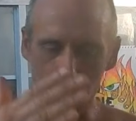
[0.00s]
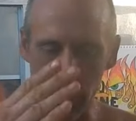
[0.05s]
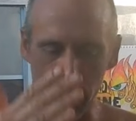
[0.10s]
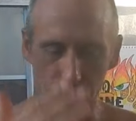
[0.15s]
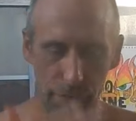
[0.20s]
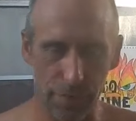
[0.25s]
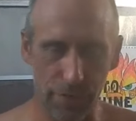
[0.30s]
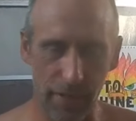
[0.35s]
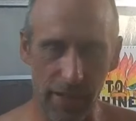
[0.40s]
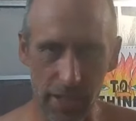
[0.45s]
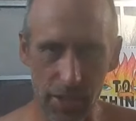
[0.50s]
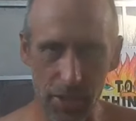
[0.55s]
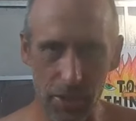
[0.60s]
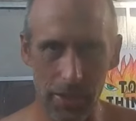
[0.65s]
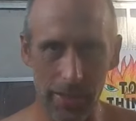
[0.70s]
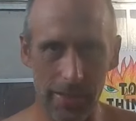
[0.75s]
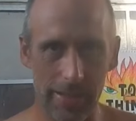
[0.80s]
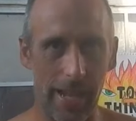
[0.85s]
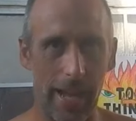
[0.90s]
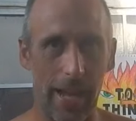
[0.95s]
to
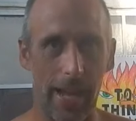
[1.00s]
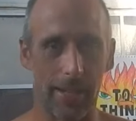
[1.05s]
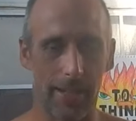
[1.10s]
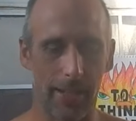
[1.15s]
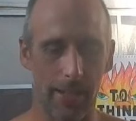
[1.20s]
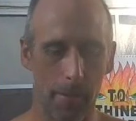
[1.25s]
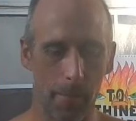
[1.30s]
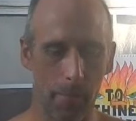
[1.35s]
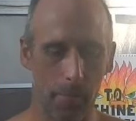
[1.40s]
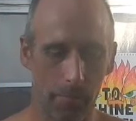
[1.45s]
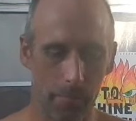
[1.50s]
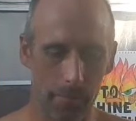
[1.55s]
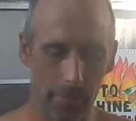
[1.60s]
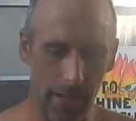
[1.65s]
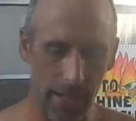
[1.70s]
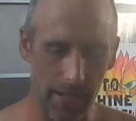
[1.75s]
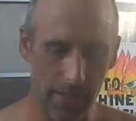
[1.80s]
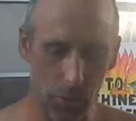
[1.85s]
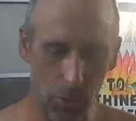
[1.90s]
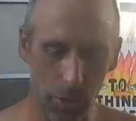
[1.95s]
finished deck
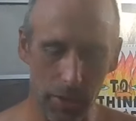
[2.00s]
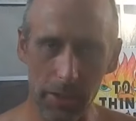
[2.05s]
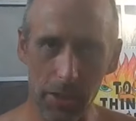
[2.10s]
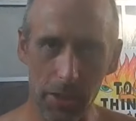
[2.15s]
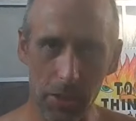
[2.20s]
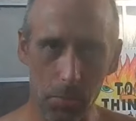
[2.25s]
as quickly